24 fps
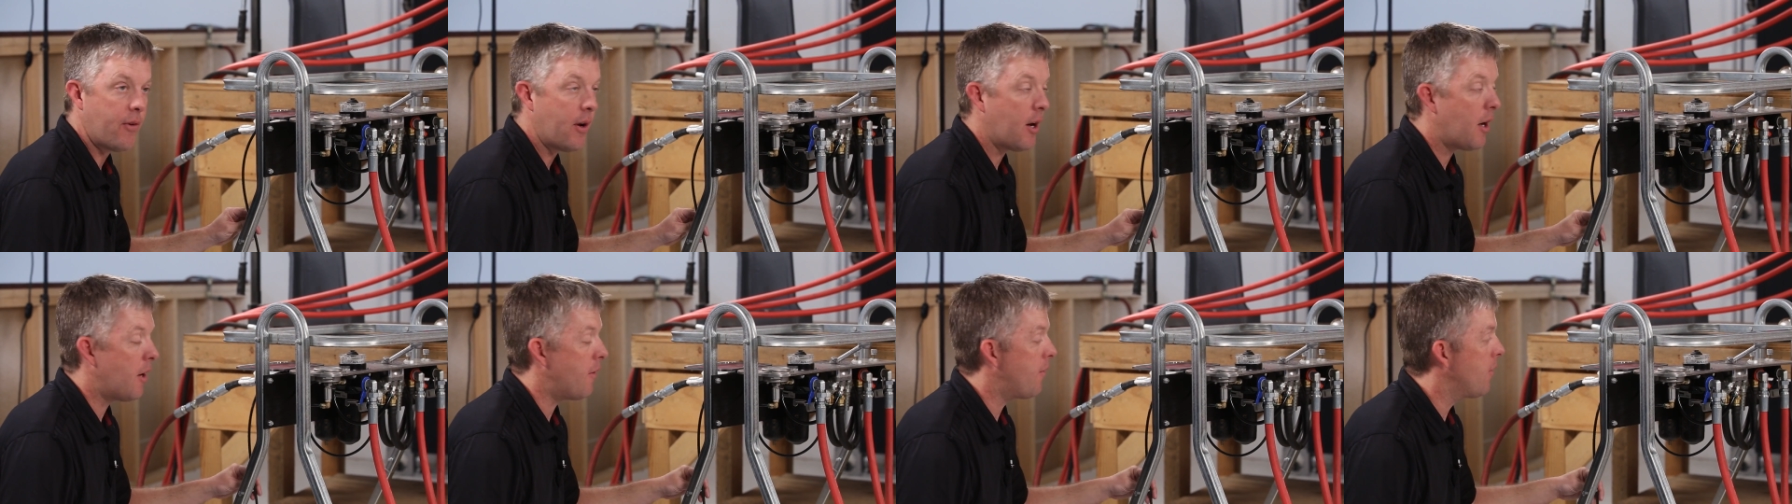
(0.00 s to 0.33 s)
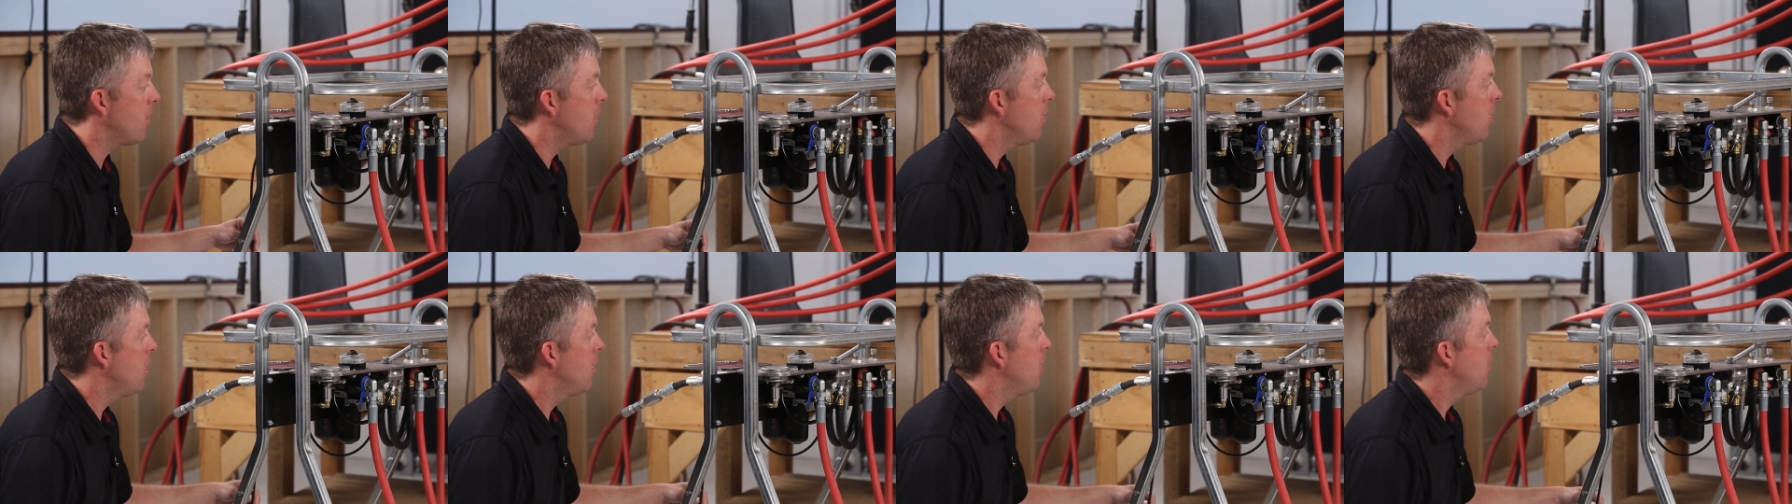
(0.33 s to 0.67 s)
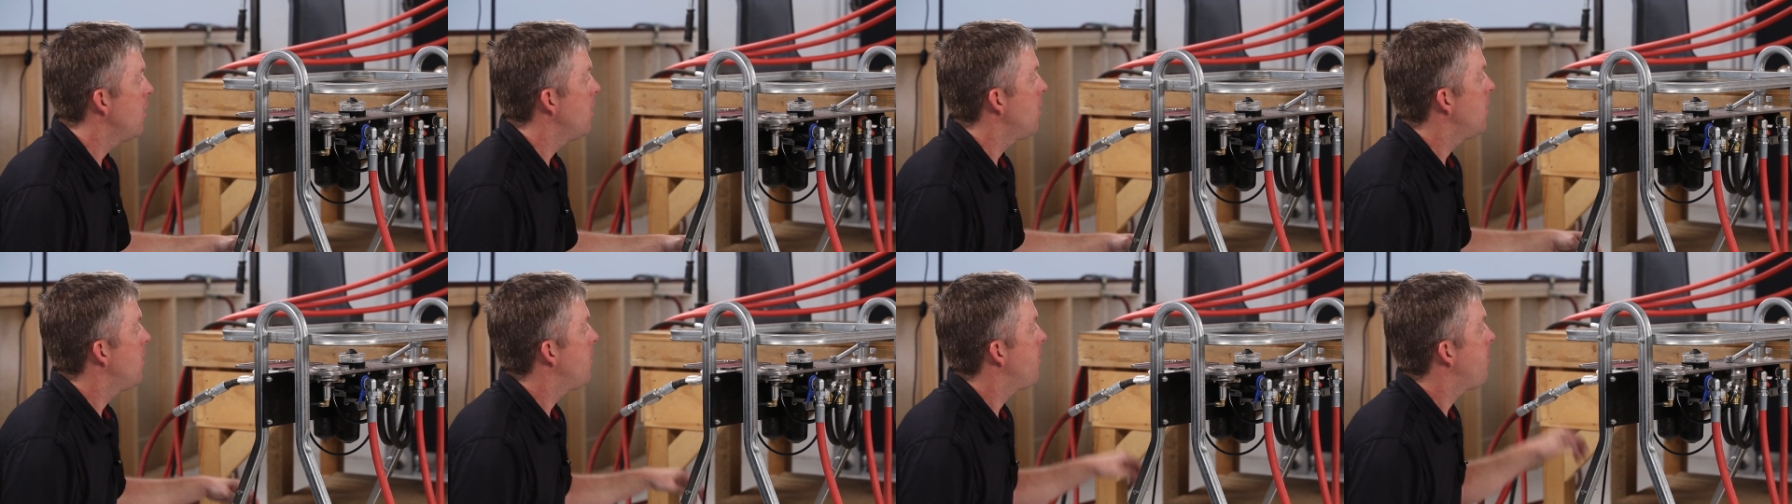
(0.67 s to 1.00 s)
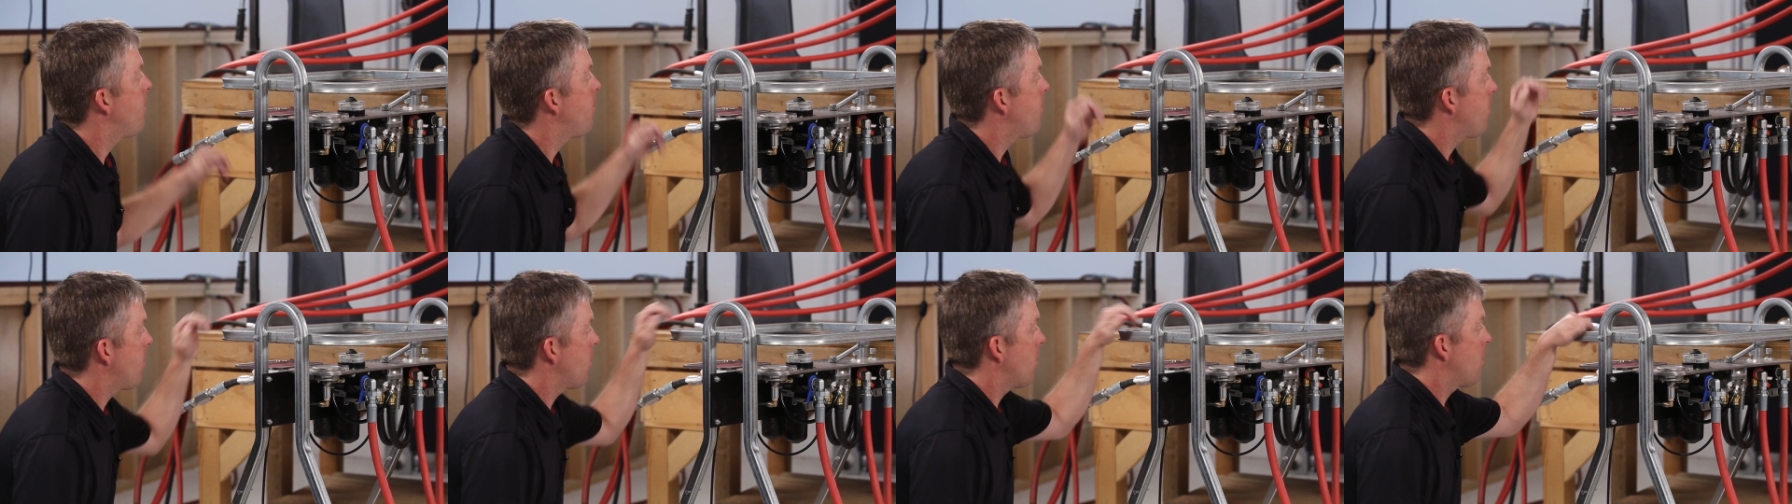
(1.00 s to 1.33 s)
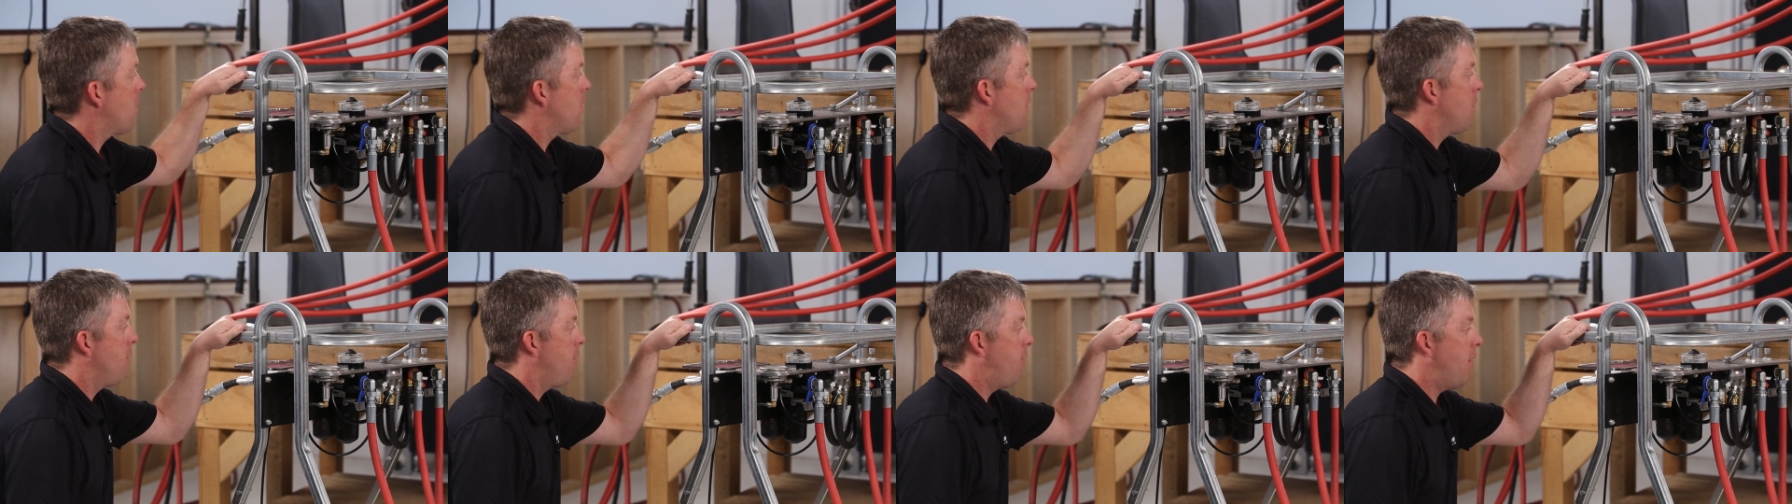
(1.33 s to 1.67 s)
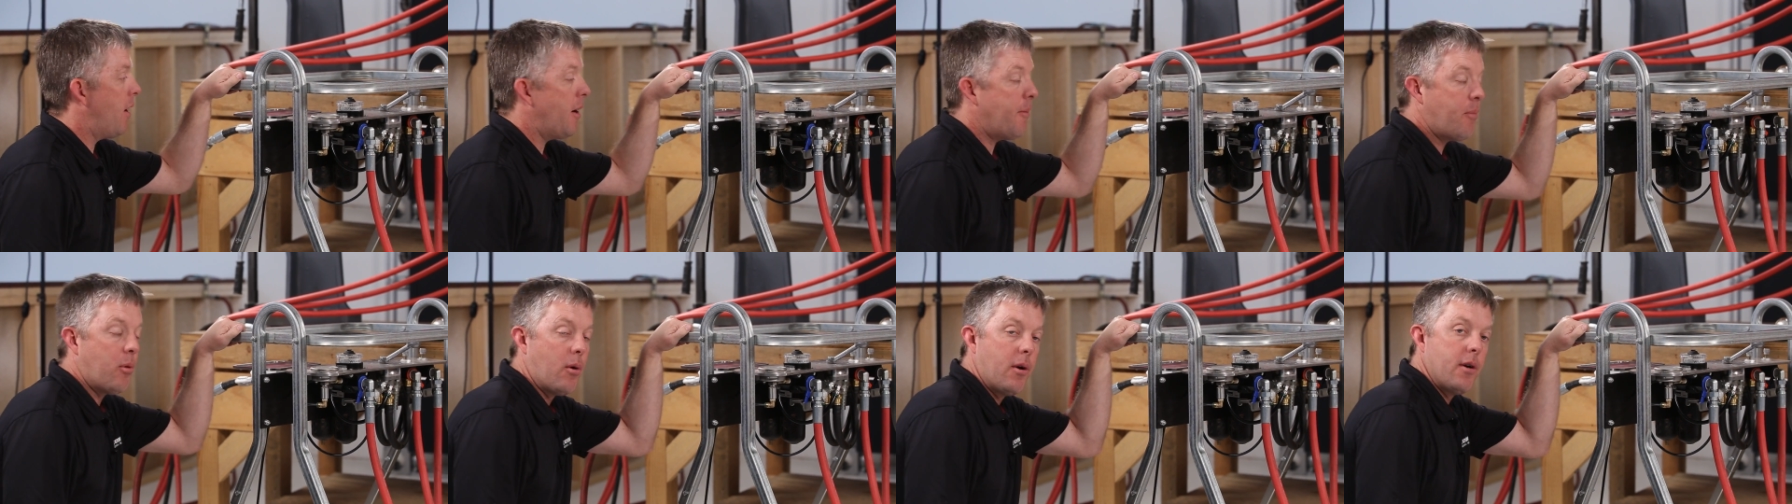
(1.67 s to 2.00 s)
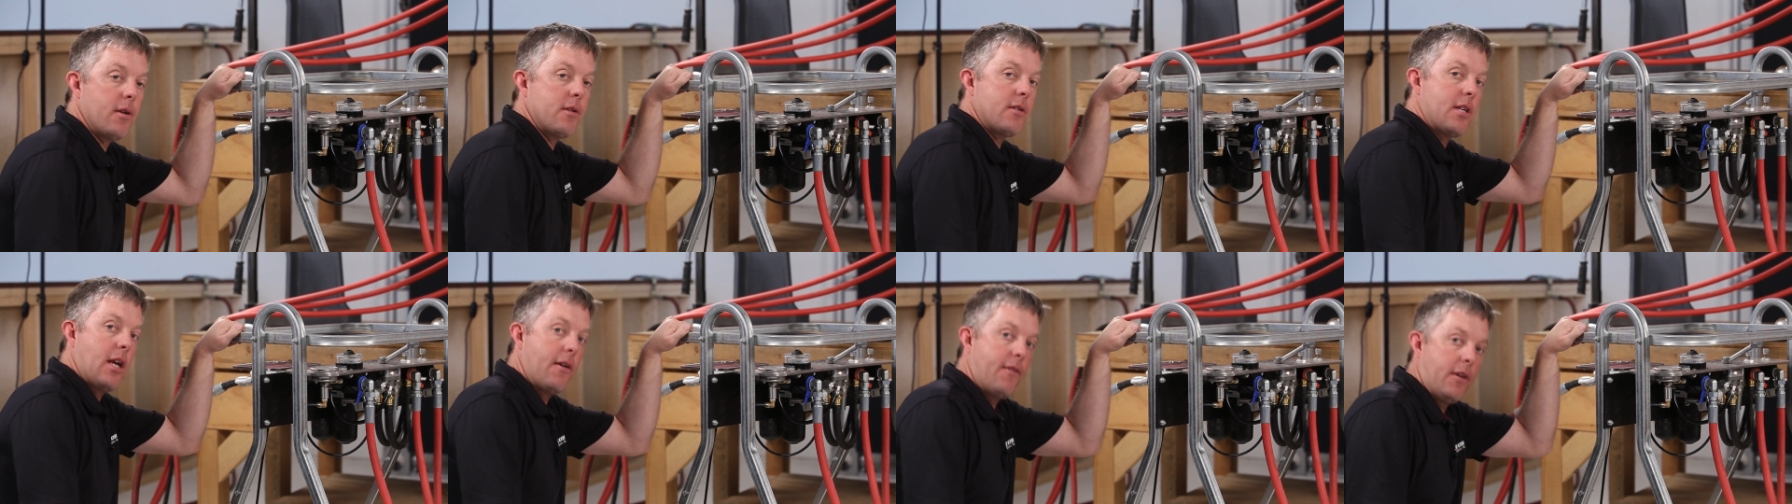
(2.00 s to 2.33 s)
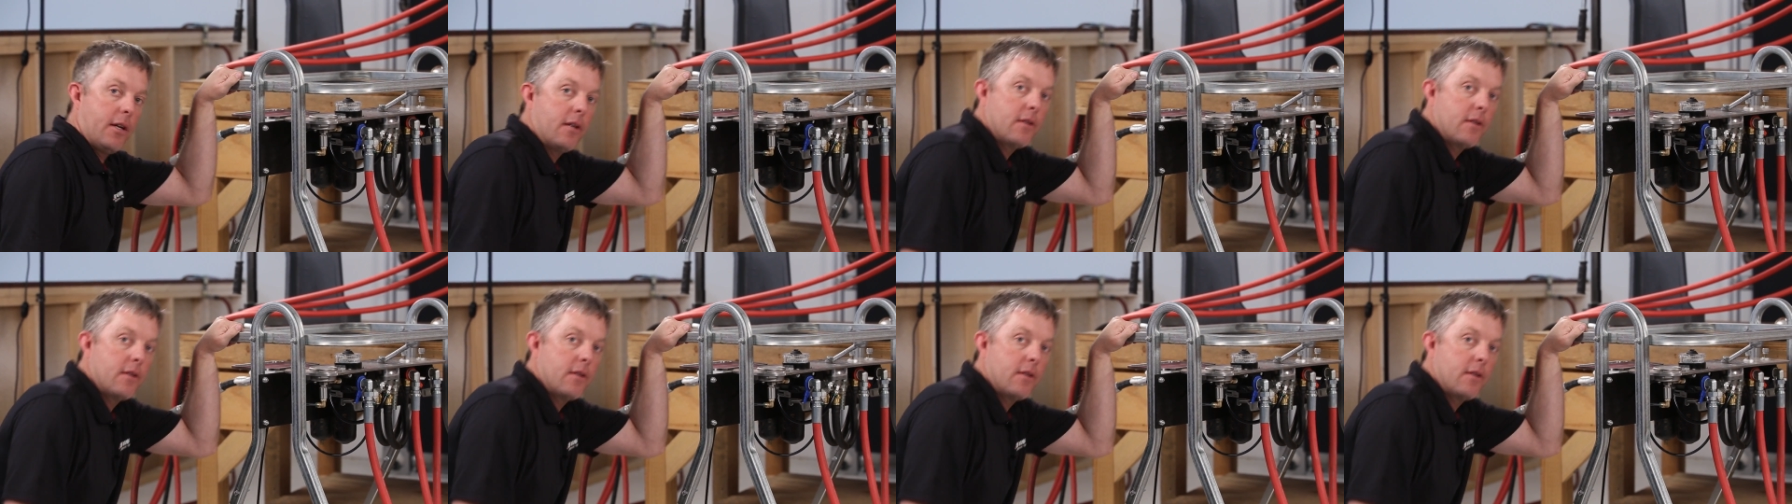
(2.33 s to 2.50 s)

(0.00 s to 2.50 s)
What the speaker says: valve. Very important safety